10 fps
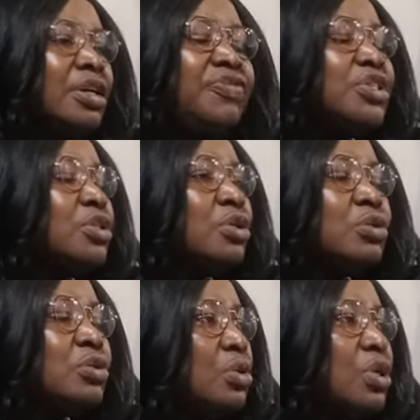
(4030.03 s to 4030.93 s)
If it's
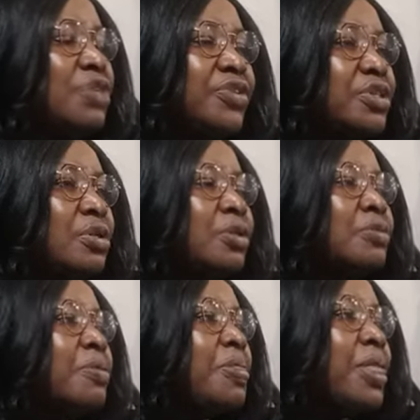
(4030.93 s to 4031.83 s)
not grow, if it's
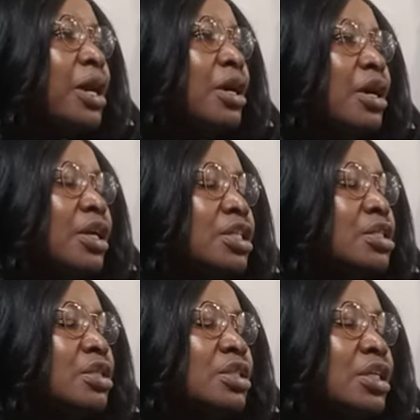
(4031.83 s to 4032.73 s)
not,
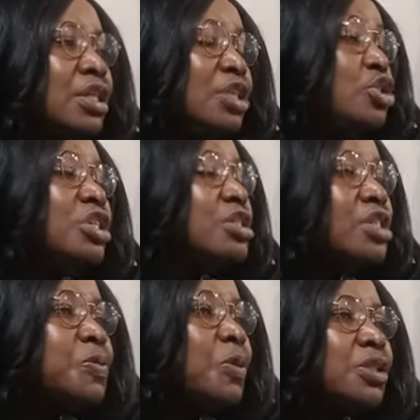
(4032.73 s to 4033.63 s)
it's not, a, it's just
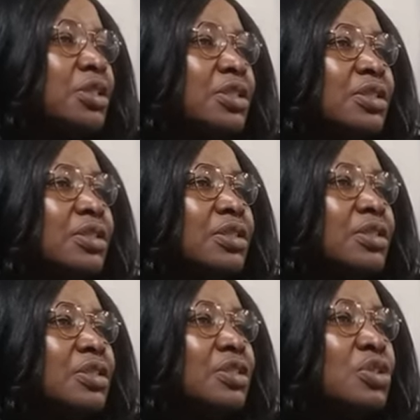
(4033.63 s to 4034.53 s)
6 months.
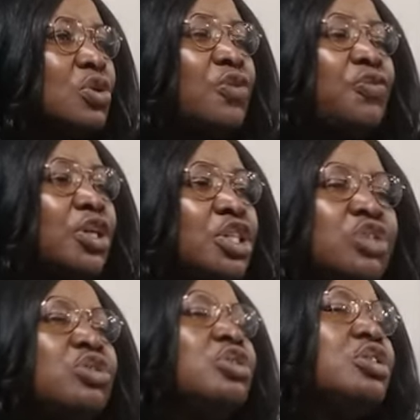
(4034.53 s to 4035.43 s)
Mm-hmm. So, but
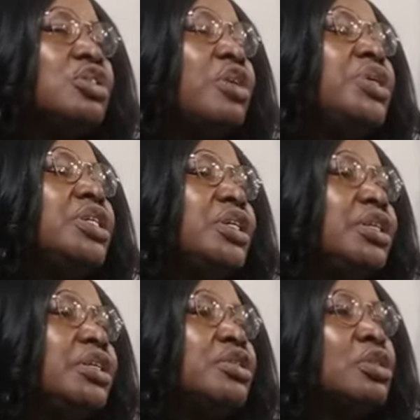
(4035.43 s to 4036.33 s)
during
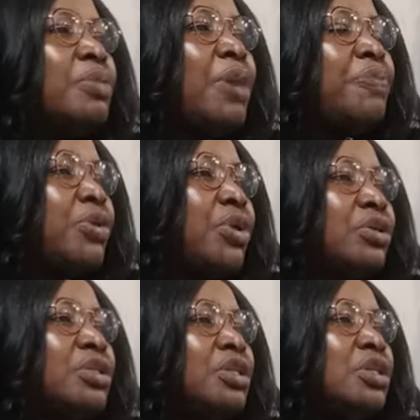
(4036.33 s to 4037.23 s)
the summer
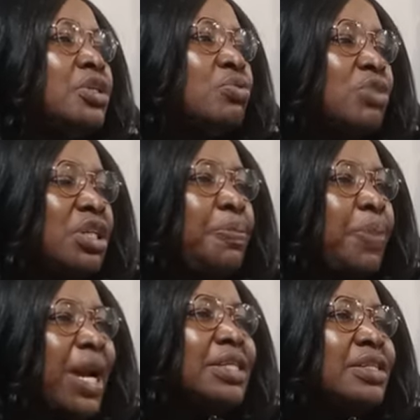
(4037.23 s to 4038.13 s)
period, when they
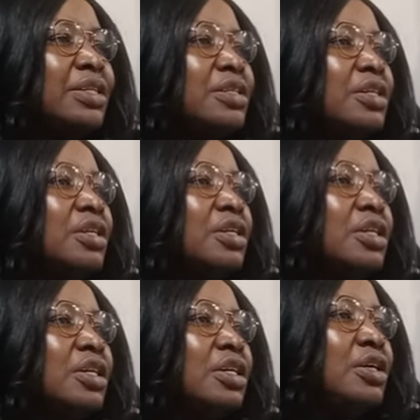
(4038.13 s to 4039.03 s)
plant it,
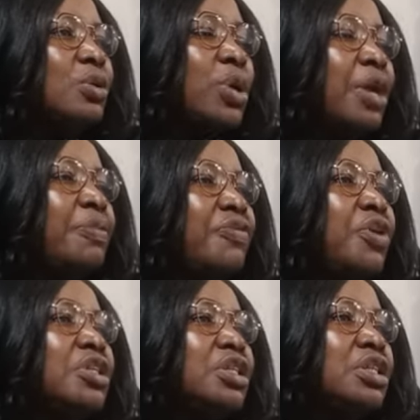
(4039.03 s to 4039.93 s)
okay,
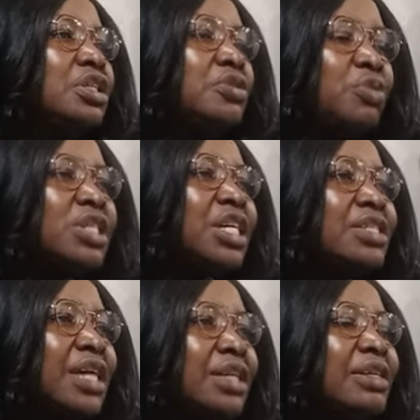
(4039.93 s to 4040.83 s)
before the winter
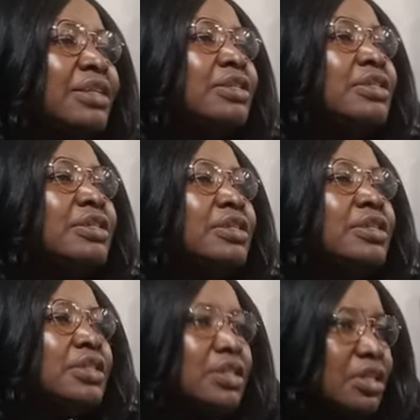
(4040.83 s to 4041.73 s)
started,
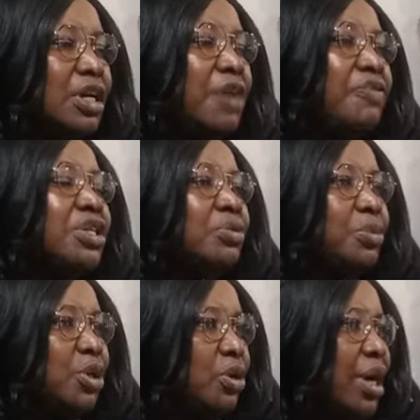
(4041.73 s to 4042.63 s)
everything will
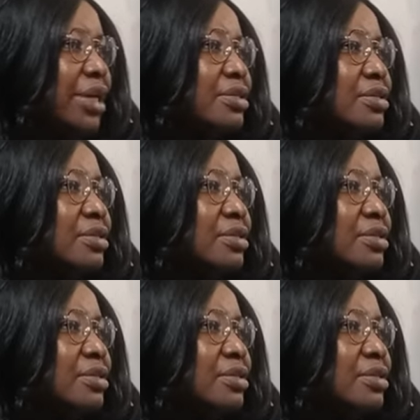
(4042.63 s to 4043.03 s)
be all right.